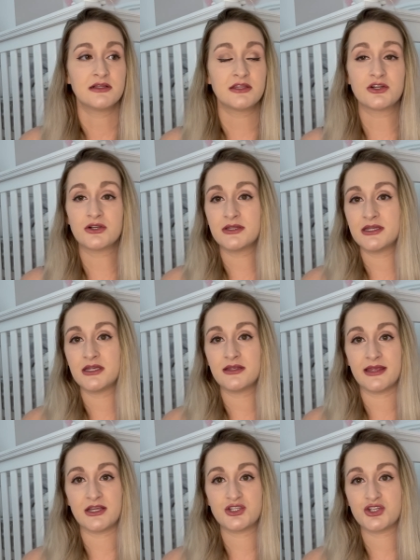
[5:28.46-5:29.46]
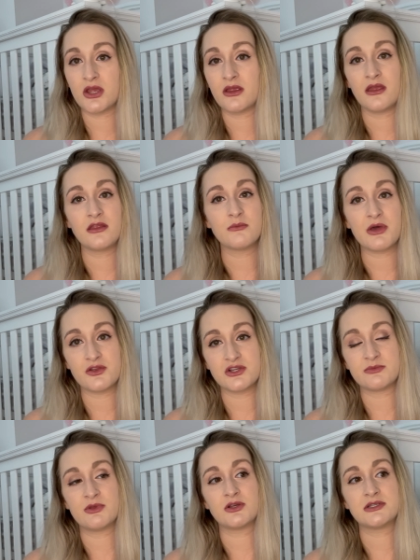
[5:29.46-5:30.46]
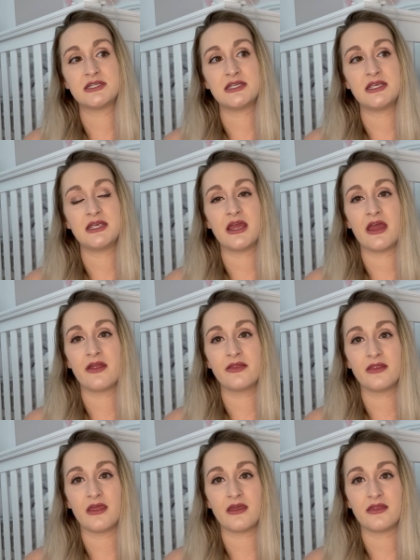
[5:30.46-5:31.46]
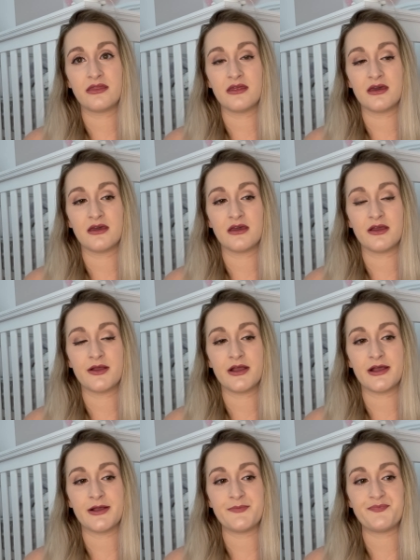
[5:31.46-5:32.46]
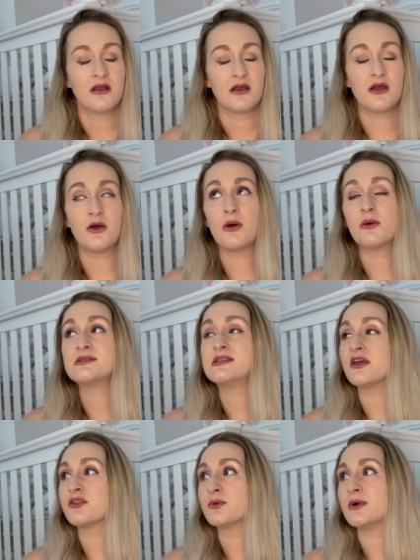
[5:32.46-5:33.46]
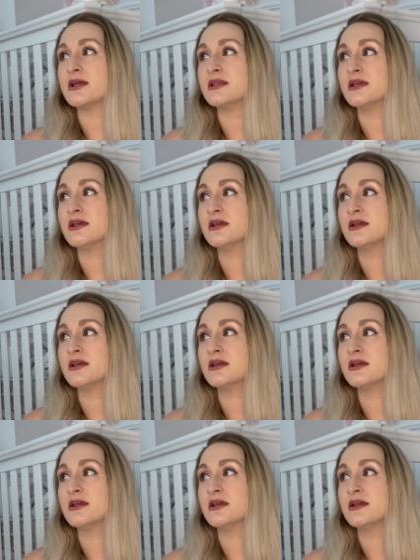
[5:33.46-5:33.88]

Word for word: literally like chugging the mother's milk tea and like the, oh, what was the other one?